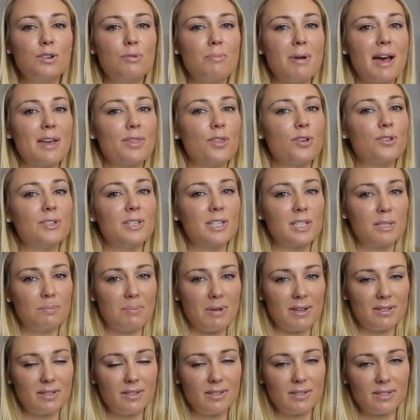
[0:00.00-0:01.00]
you about those
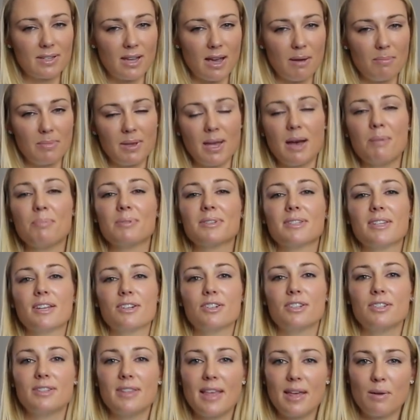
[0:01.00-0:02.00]
expenses coming up,
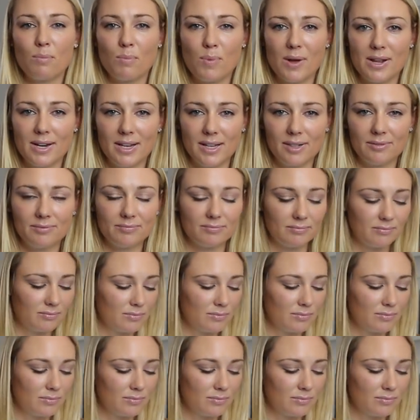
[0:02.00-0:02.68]
such as that wedding,